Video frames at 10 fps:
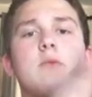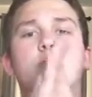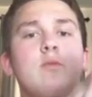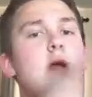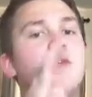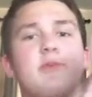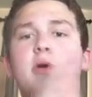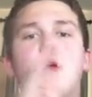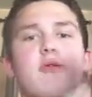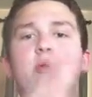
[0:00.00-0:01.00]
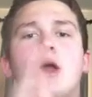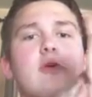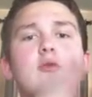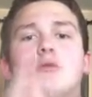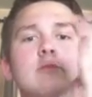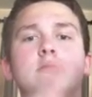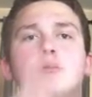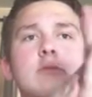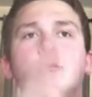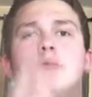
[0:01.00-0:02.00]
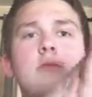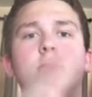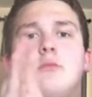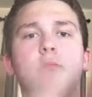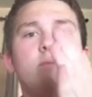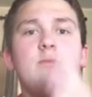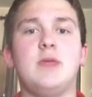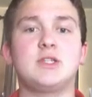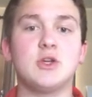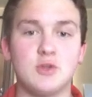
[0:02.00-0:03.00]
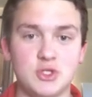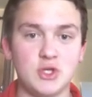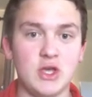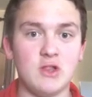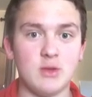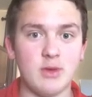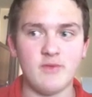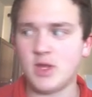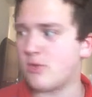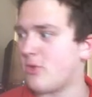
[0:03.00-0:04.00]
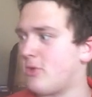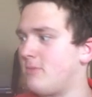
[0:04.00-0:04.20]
Round of applause for Radical. That's good to show you how long my videos are.